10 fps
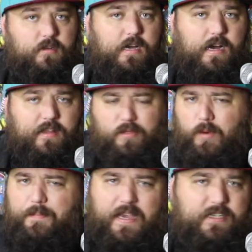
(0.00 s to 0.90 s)

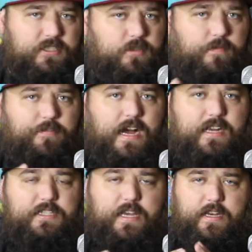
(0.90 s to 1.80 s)
3 pages,
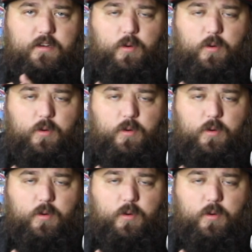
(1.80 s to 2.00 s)
Flash and